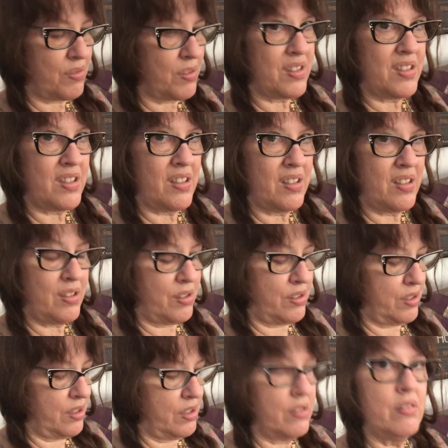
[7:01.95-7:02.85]
what,
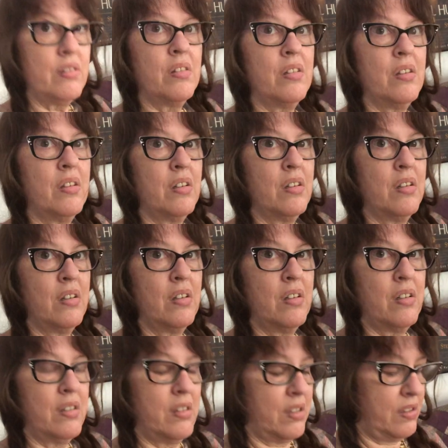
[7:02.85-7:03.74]
10:30?
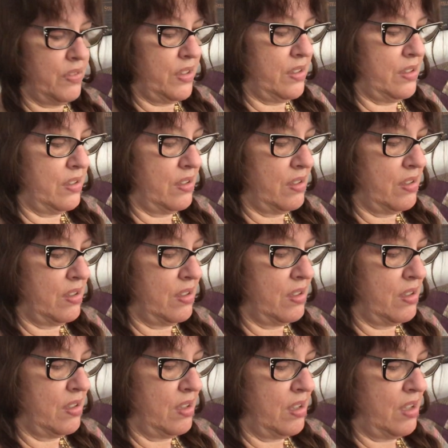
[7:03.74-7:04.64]
11?
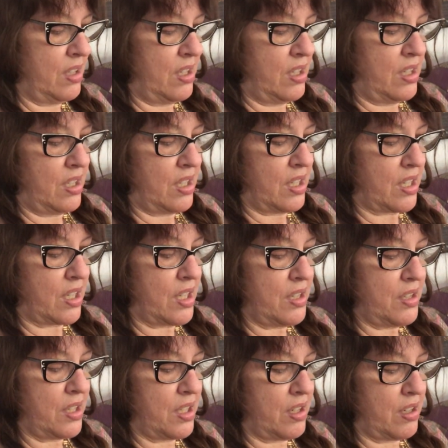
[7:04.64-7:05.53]
I
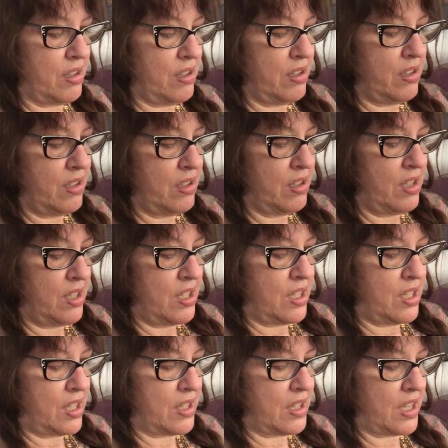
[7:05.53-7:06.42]
got there,
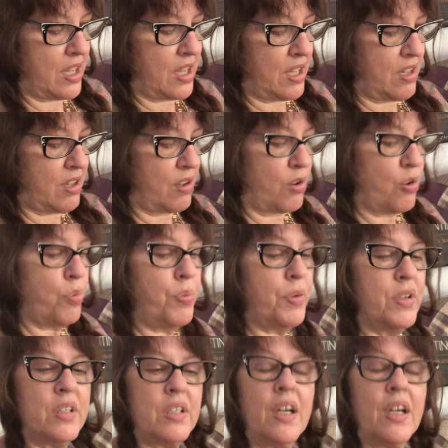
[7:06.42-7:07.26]
and they hadn't opened